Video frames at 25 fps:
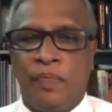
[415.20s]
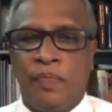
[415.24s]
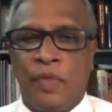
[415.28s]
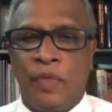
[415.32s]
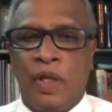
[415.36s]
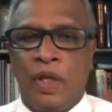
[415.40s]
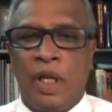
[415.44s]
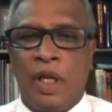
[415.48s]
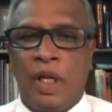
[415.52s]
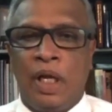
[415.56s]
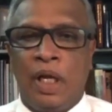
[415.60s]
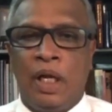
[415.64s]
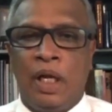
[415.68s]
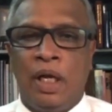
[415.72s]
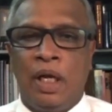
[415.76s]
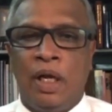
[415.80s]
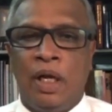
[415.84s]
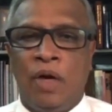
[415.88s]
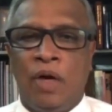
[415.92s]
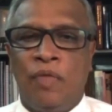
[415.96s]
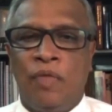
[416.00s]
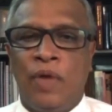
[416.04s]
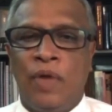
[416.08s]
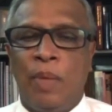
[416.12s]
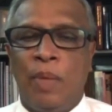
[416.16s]

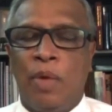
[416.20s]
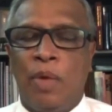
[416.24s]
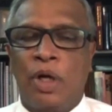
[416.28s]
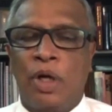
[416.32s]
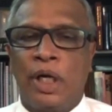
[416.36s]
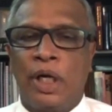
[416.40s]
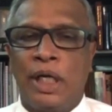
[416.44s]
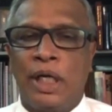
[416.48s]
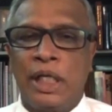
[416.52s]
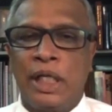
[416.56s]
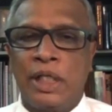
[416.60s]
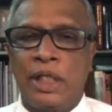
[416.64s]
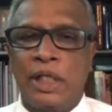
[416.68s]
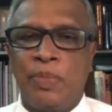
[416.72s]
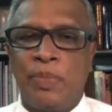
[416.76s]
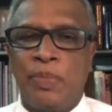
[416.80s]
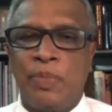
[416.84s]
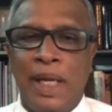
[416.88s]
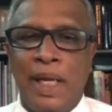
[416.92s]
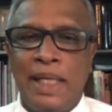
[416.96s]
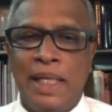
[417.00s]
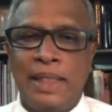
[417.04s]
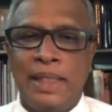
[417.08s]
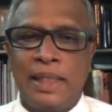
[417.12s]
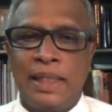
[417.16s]
of democratic
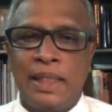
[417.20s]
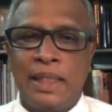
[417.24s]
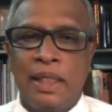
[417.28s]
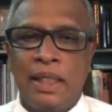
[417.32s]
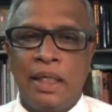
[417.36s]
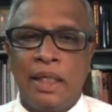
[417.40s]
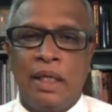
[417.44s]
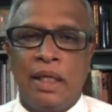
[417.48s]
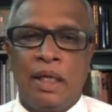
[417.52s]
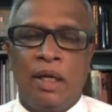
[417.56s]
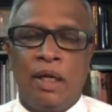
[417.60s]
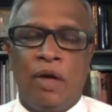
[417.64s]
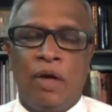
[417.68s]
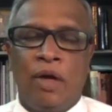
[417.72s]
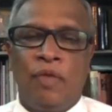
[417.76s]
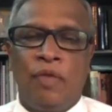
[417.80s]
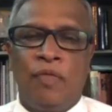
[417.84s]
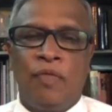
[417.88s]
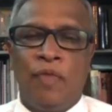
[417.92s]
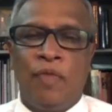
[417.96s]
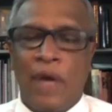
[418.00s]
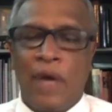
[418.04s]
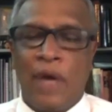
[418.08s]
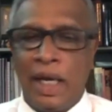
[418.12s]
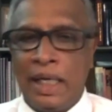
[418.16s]
space, of
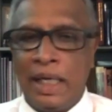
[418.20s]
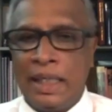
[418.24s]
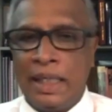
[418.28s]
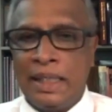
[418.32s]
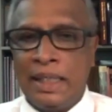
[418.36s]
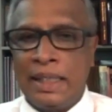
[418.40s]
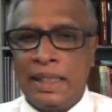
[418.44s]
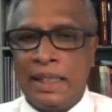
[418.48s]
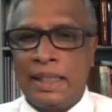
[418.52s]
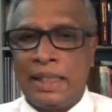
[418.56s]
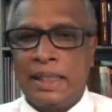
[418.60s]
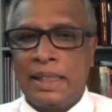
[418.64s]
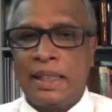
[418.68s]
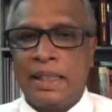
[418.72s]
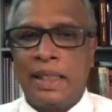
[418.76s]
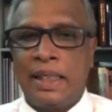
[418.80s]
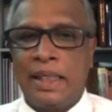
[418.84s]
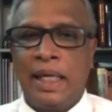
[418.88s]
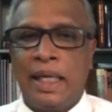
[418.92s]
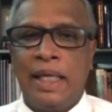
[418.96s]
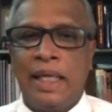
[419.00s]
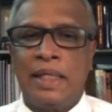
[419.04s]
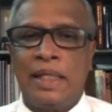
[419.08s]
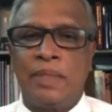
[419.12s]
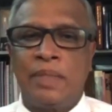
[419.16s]
violence
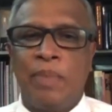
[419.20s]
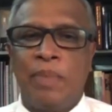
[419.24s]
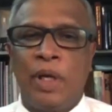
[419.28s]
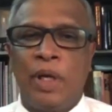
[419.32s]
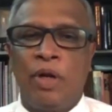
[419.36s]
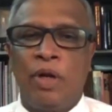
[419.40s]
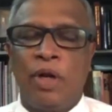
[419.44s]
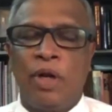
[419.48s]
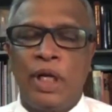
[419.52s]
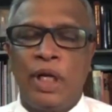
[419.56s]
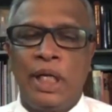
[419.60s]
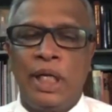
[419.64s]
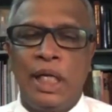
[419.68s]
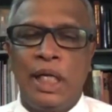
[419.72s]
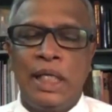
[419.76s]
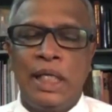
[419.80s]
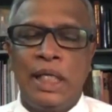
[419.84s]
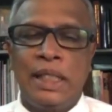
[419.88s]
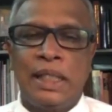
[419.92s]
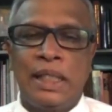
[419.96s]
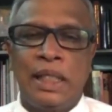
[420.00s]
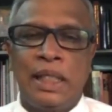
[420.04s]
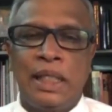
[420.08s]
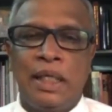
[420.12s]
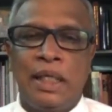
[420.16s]
against
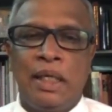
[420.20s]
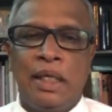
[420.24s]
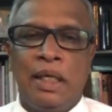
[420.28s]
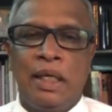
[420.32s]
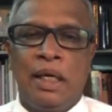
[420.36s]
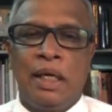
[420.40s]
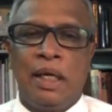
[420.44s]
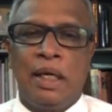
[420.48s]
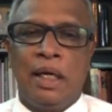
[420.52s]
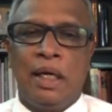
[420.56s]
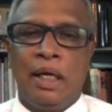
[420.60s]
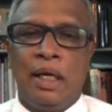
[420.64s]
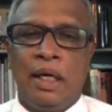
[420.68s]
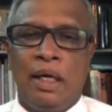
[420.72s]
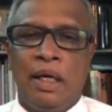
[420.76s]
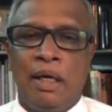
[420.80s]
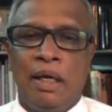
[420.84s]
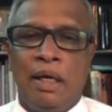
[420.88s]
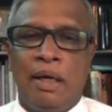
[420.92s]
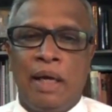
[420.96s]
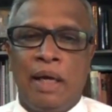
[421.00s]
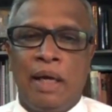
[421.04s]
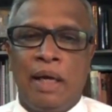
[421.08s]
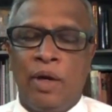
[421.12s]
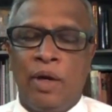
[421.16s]
minorities and